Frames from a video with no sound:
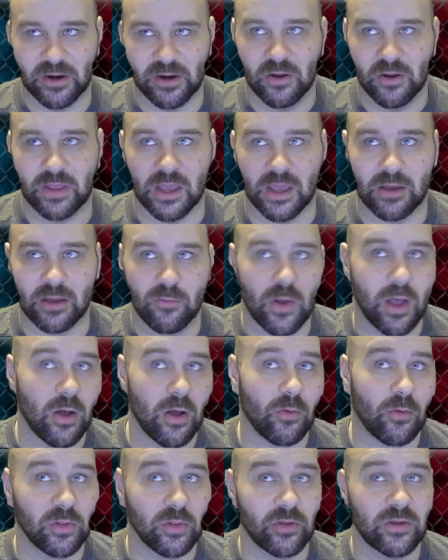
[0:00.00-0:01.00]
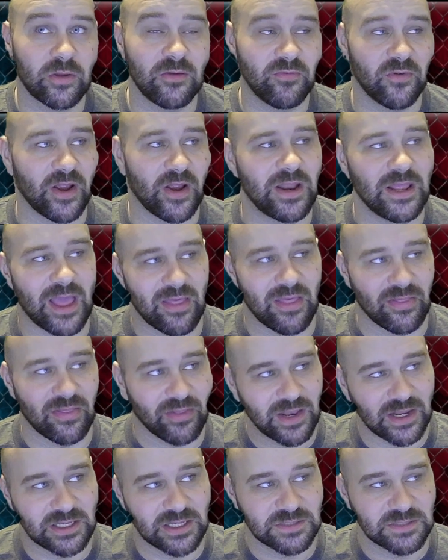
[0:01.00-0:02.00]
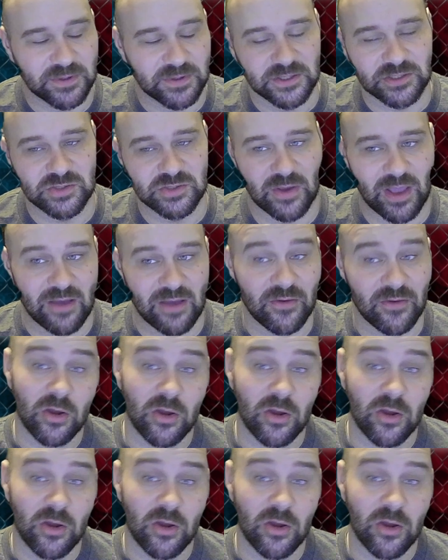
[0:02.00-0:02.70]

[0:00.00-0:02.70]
Okay, well, we're looking for any athletic experience you have.